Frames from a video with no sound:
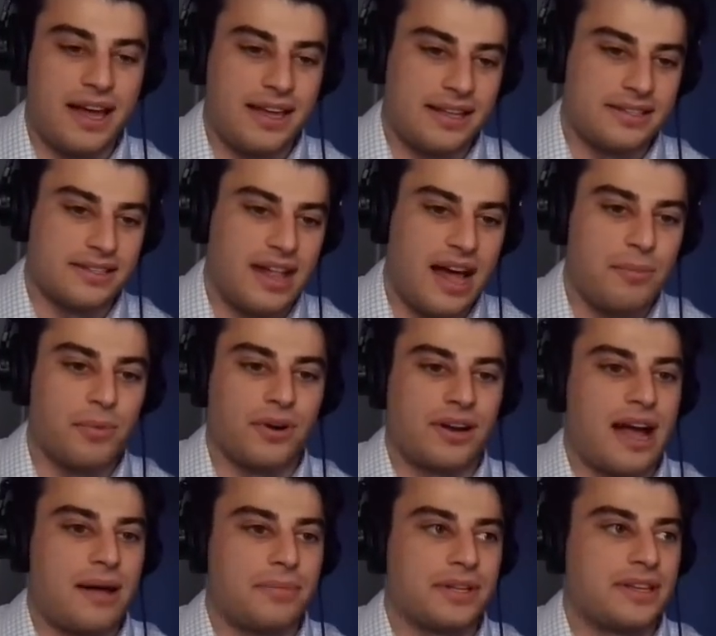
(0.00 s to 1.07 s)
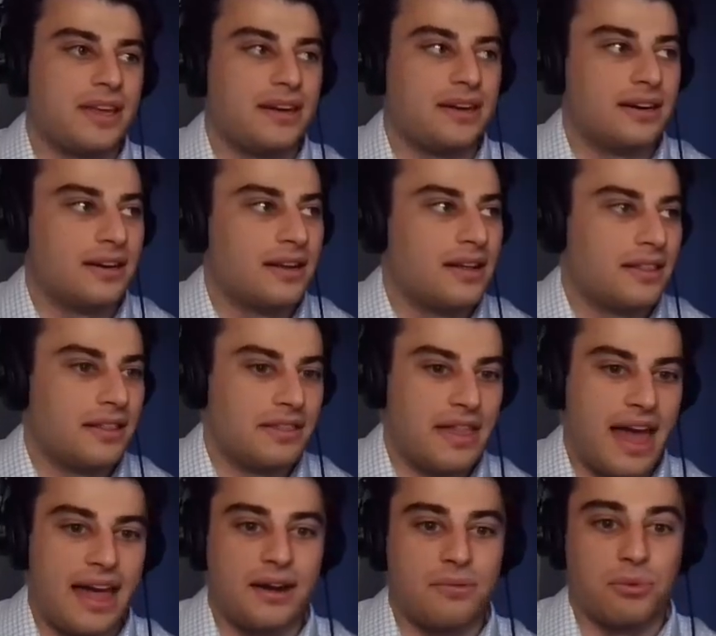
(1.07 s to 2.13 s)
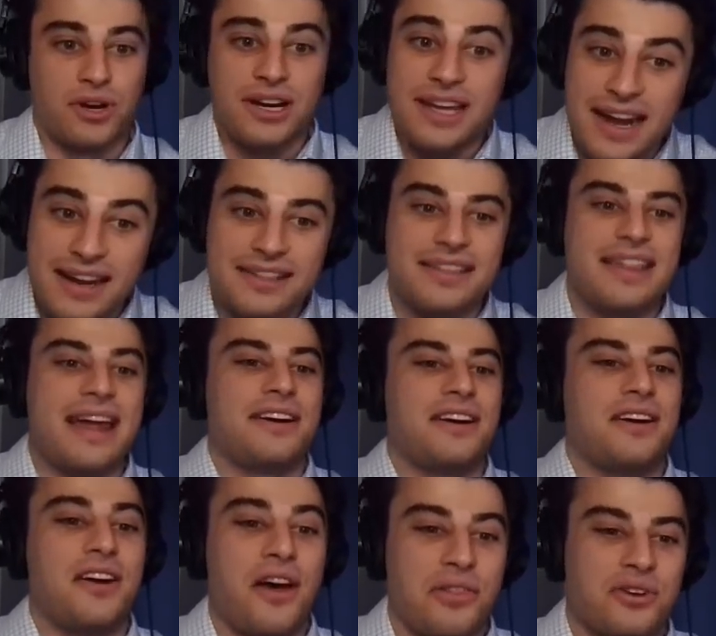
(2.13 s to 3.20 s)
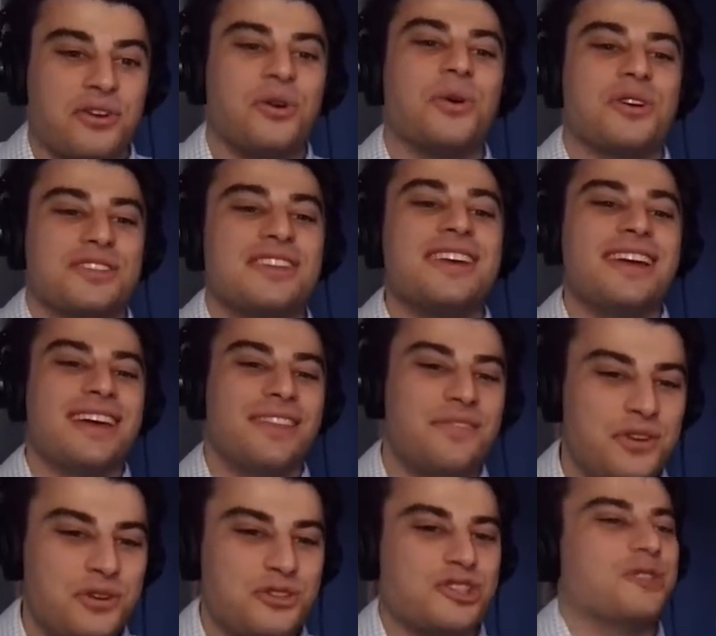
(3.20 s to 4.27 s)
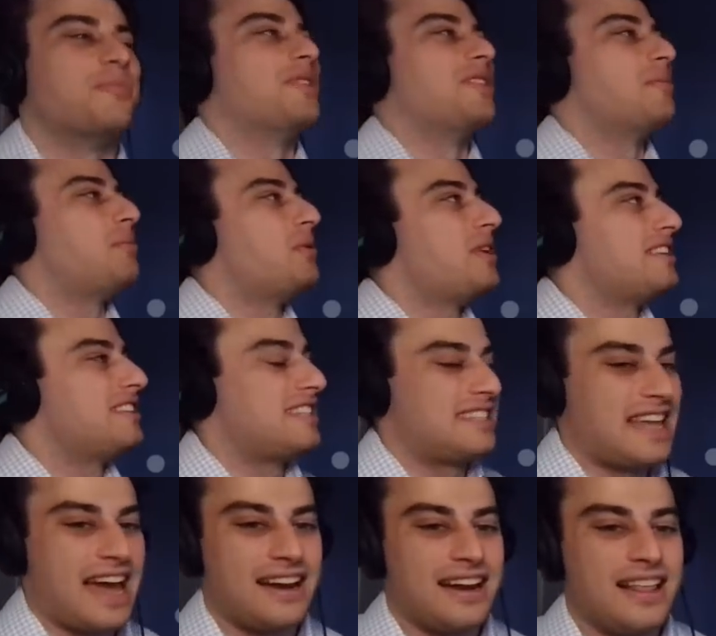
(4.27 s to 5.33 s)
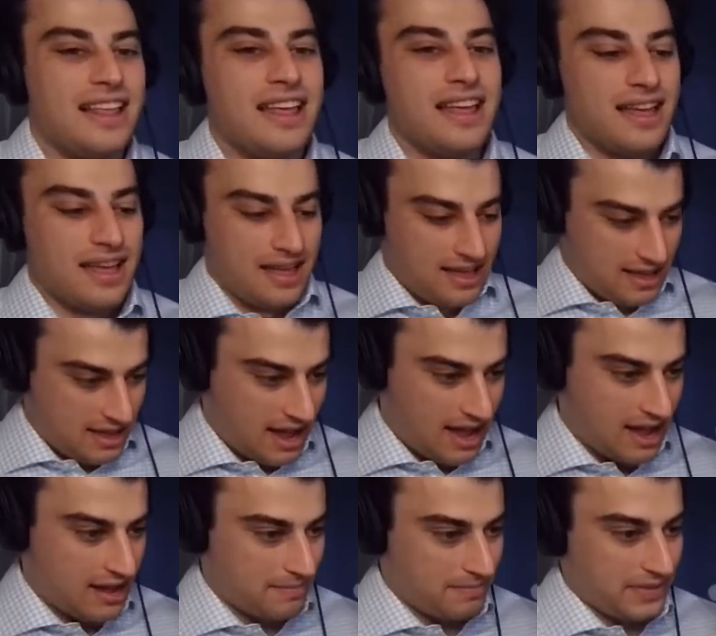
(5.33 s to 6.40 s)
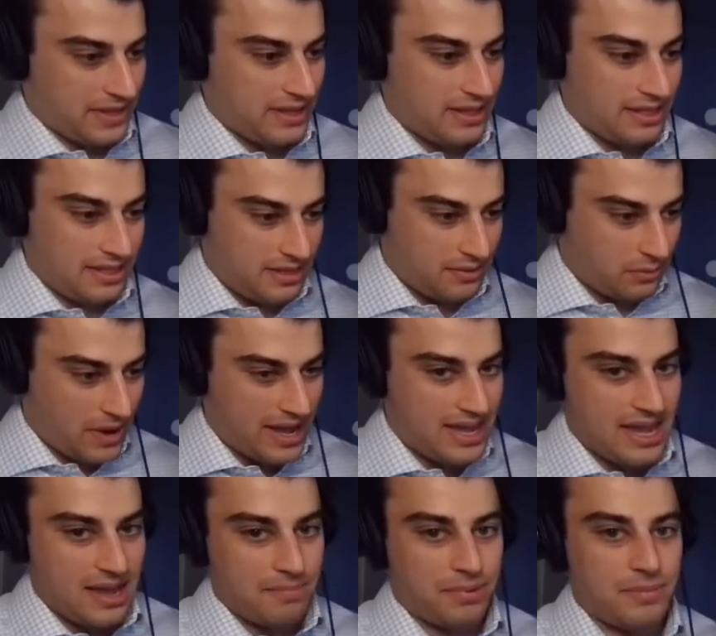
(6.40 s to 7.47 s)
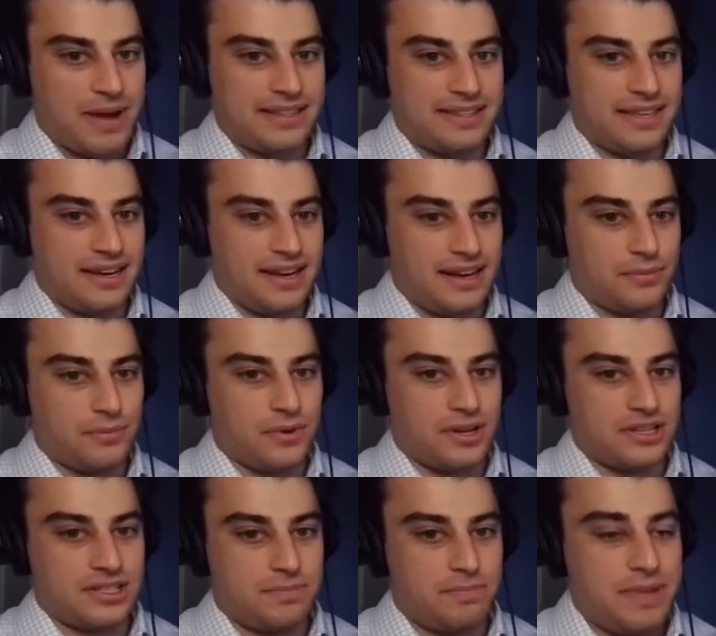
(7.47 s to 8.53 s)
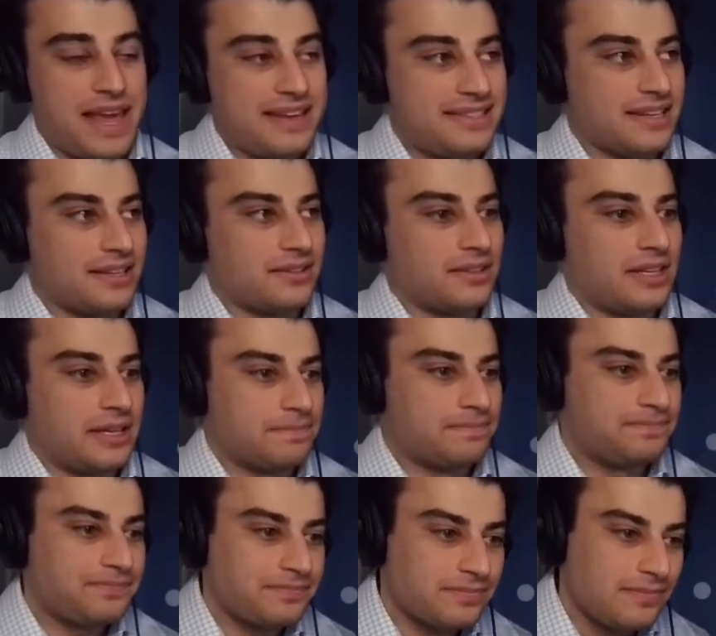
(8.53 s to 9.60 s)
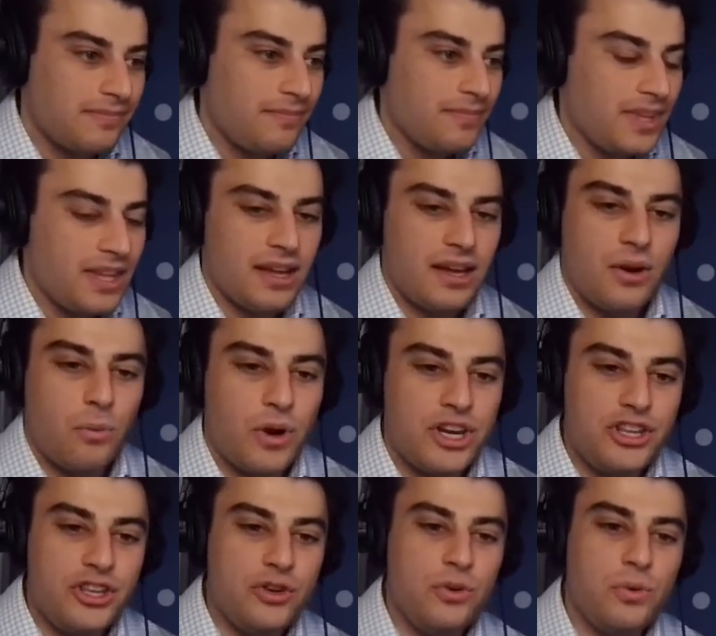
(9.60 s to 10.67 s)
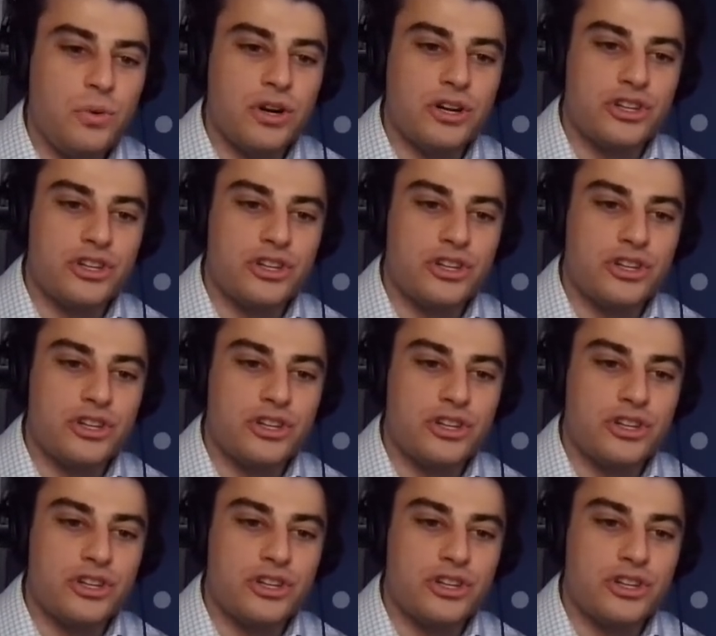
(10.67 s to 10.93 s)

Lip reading: It's a lot more complicated than that. And we're going to get into that in another course in the future. But the point is that the way he implemented it was basically when you